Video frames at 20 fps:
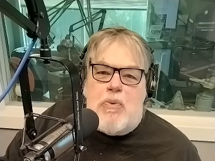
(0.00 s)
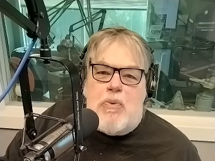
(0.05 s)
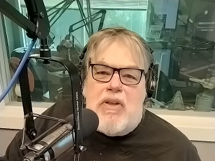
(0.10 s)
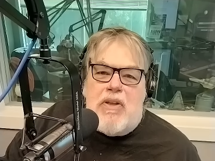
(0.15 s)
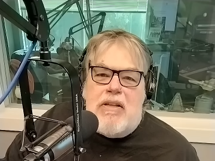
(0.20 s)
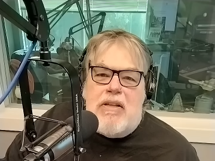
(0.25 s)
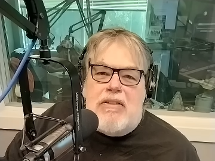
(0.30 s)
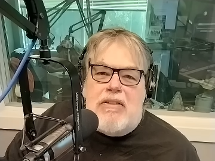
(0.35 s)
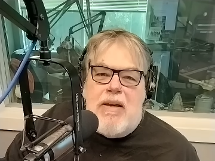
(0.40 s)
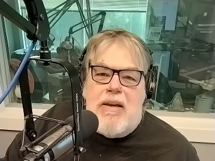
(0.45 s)

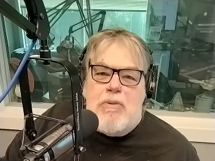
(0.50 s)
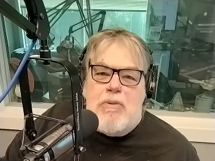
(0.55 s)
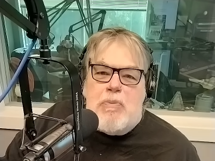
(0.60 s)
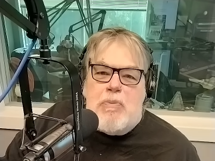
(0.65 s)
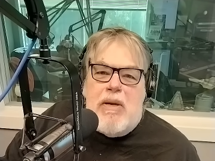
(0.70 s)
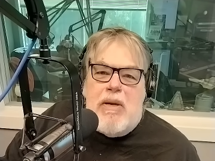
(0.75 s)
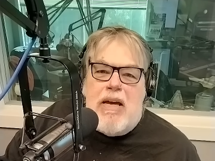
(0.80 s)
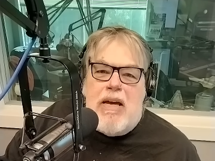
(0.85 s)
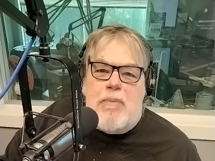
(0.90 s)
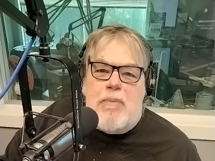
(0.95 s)
the time is
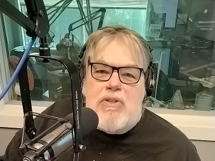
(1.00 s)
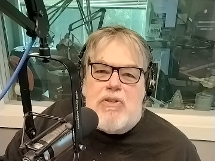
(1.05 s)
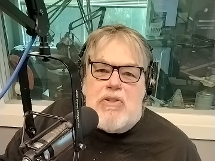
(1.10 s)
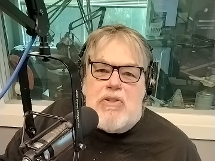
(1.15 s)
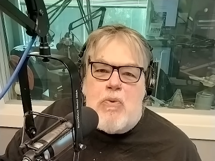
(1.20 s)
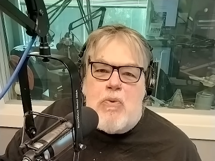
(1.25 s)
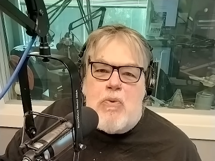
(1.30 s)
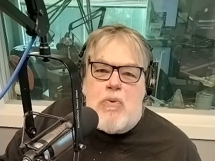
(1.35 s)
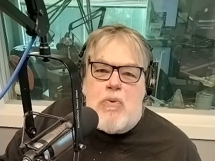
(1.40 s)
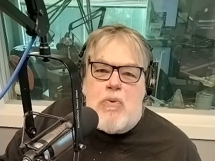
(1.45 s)
speeding up.
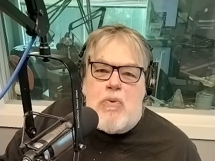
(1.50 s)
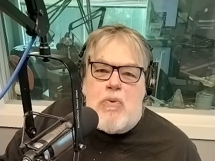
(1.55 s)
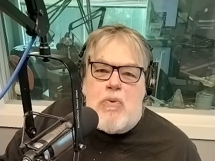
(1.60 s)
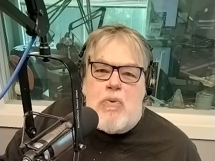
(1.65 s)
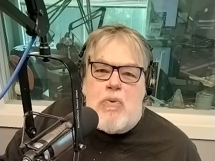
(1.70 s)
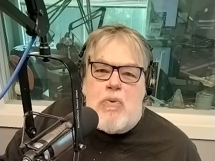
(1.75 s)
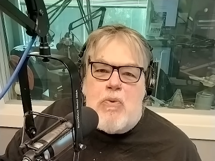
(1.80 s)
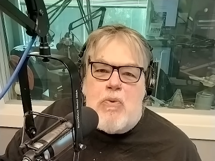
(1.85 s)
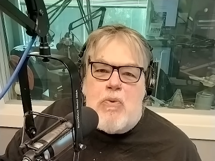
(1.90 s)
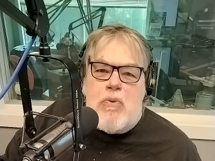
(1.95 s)
Anyway, it